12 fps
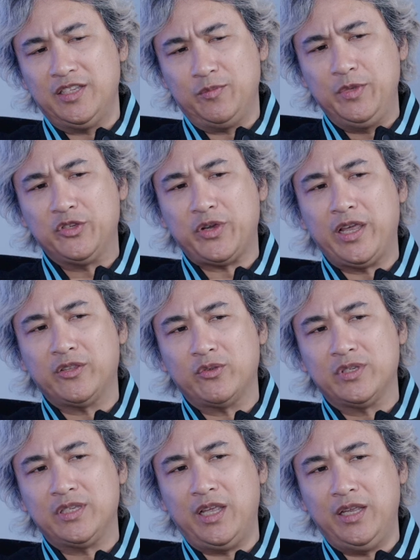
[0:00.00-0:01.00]
me trying to
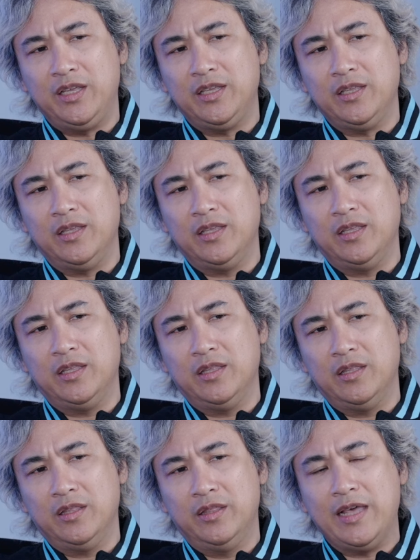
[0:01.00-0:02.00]
say
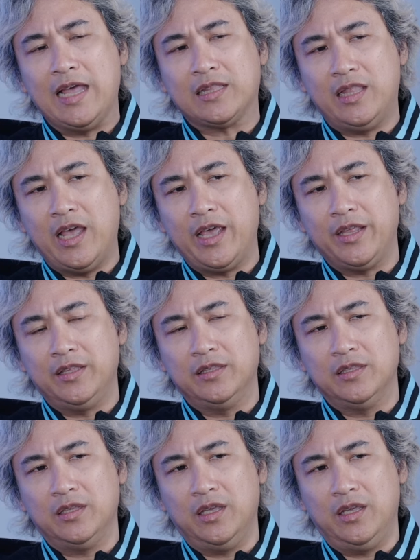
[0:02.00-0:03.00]
that
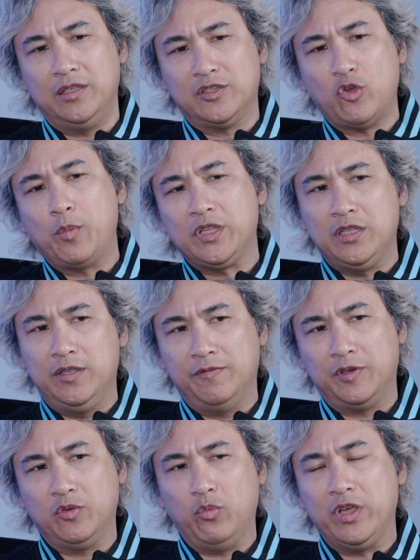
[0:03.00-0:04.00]
line in so many
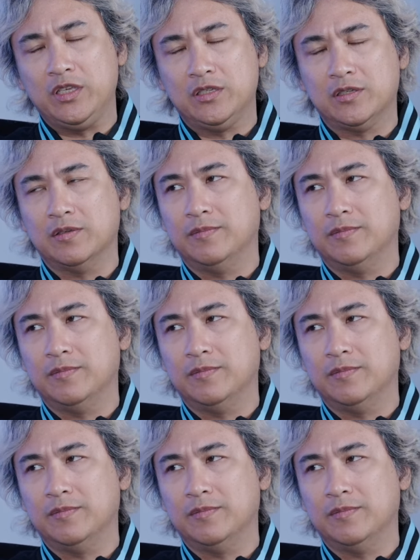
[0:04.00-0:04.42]
different ways.